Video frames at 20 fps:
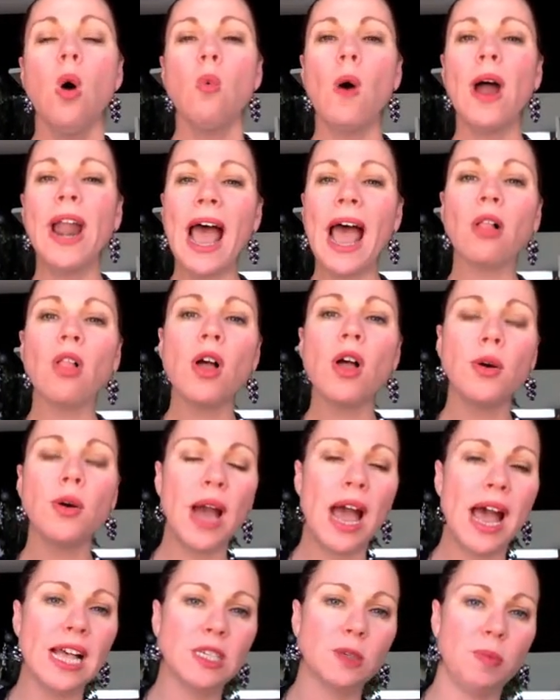What
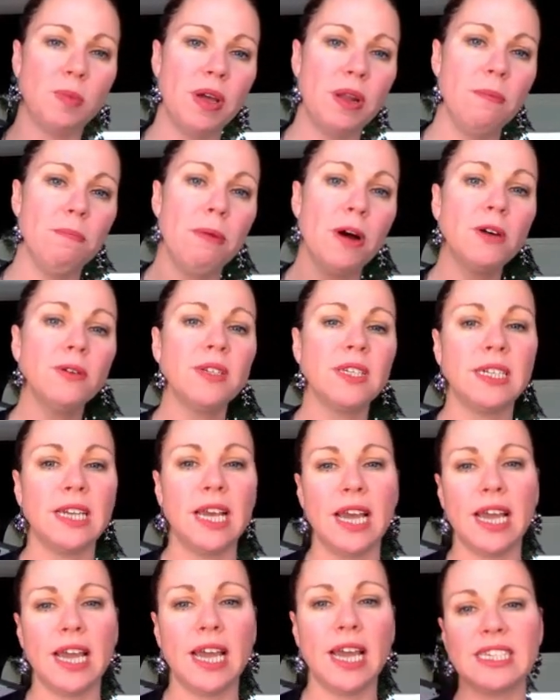Ello has been
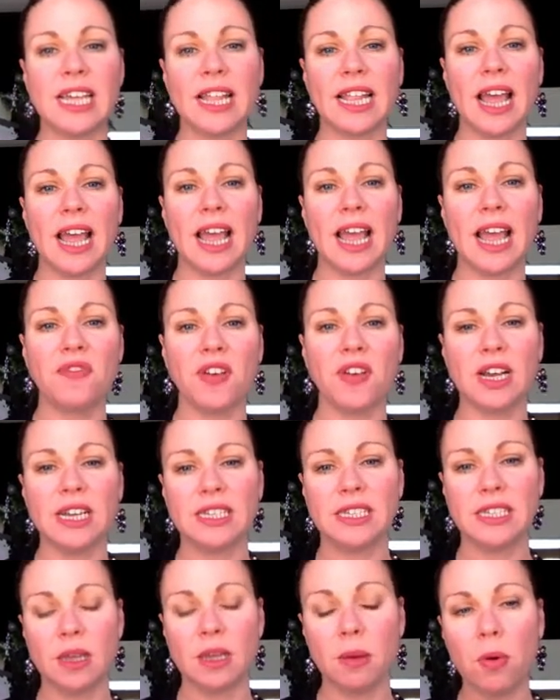boasting is that they have a very
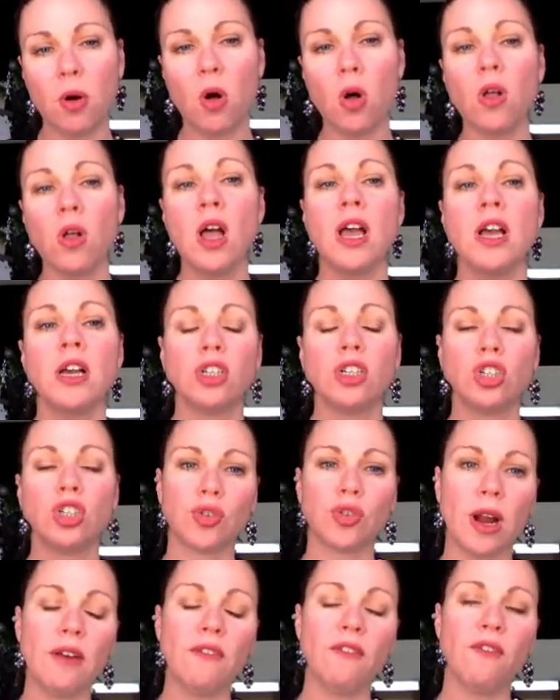simple,
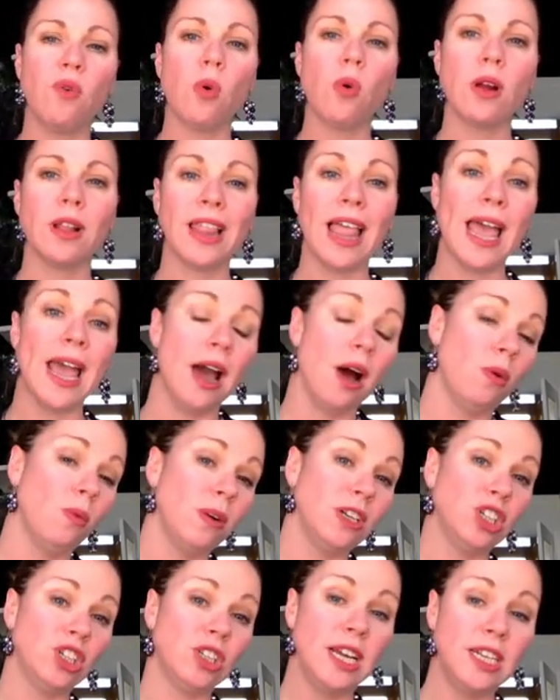straightforward layout,
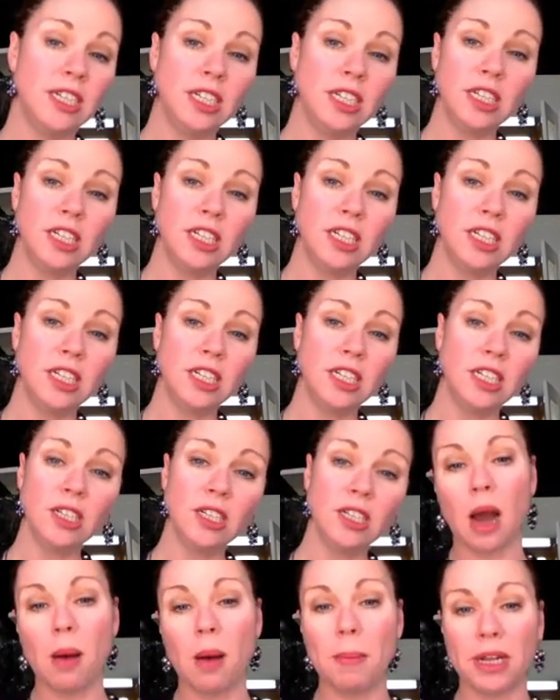which they do. There's
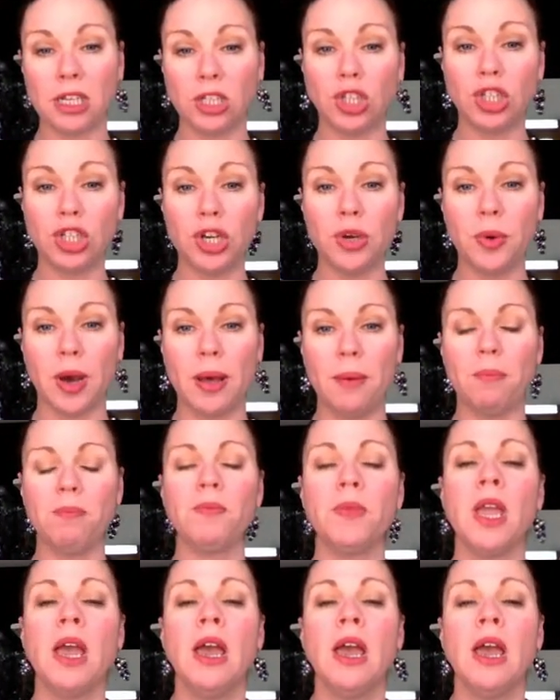really not much to it.
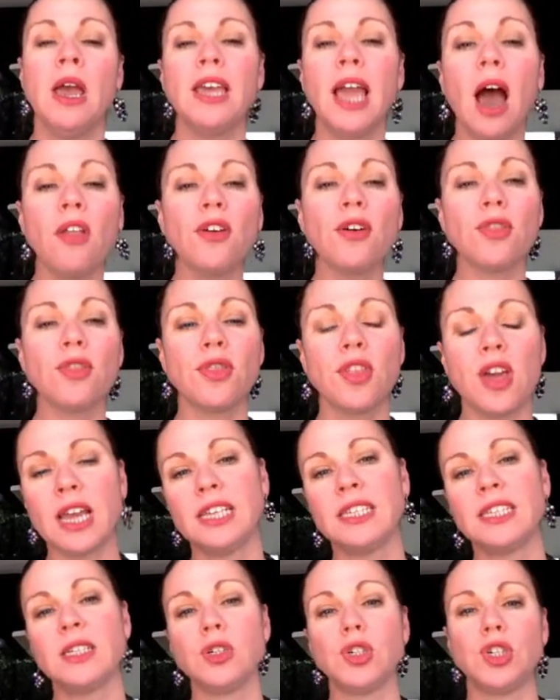The other thing
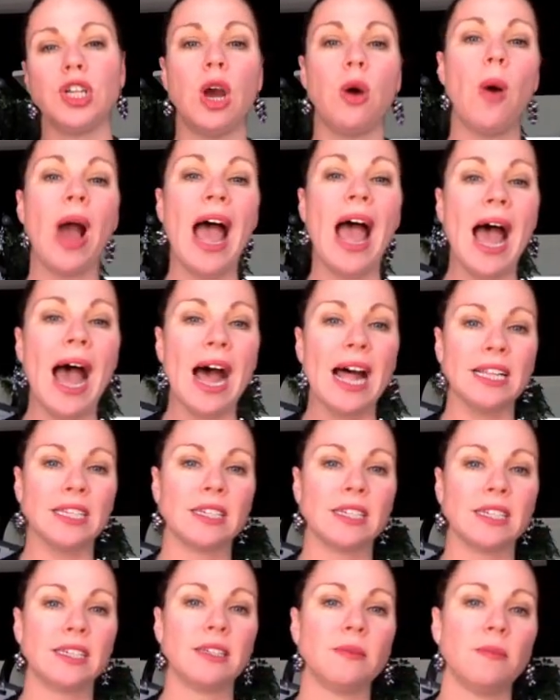is there's no
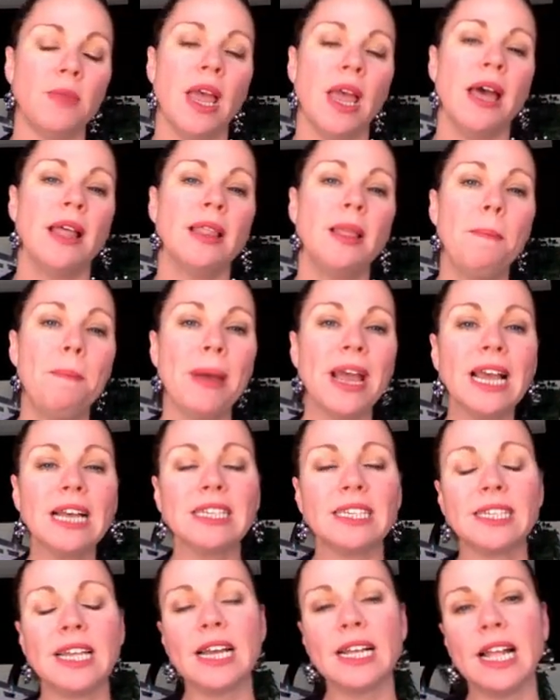ads. The
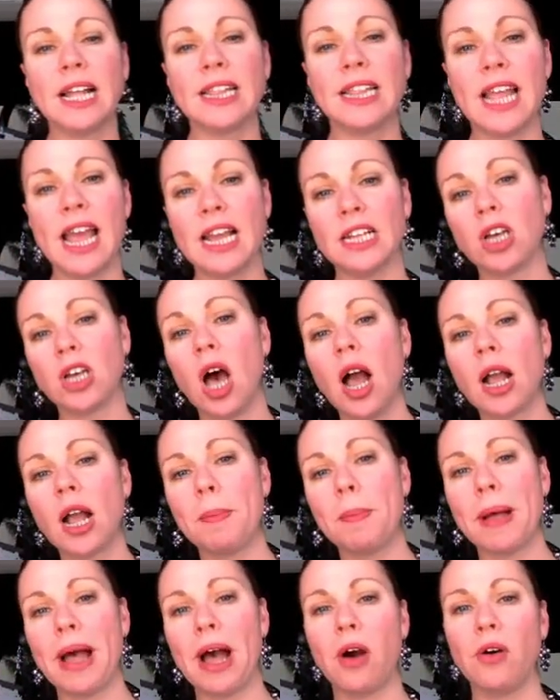biggest thing that they talk
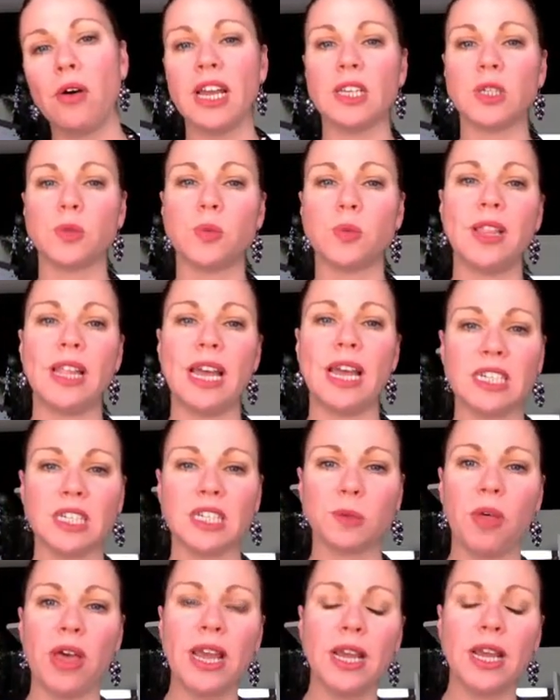about is when they
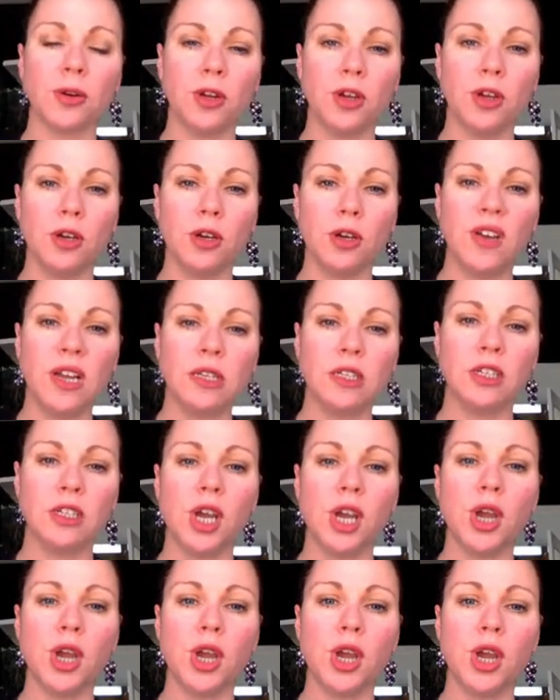display your newsfeed
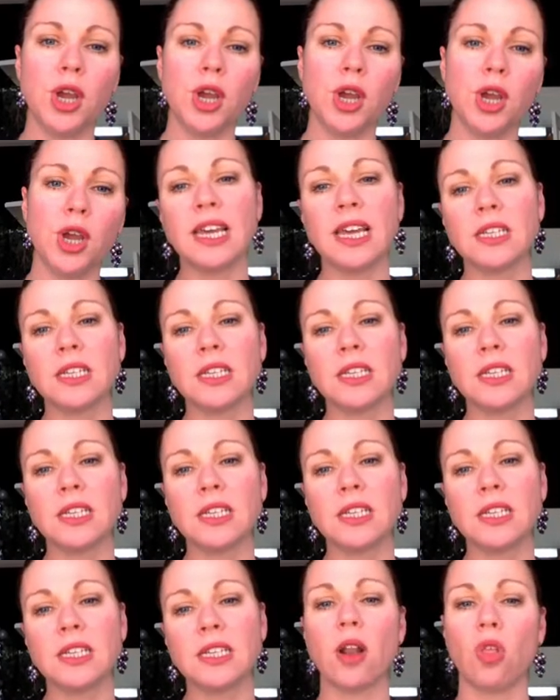to you, everything is
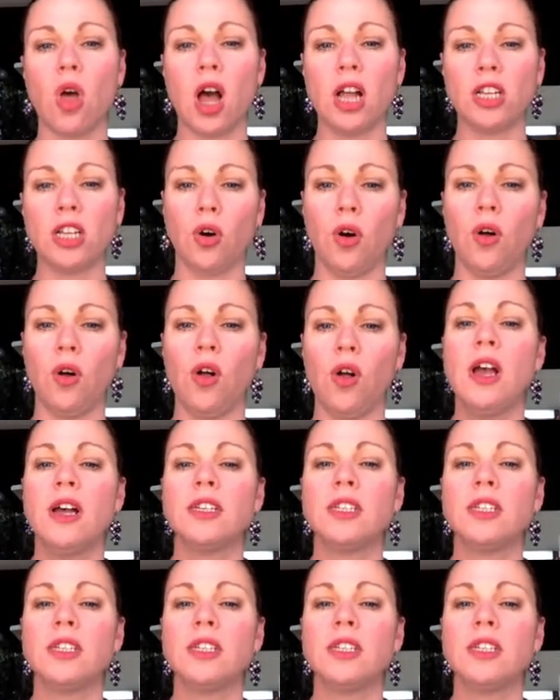chronological.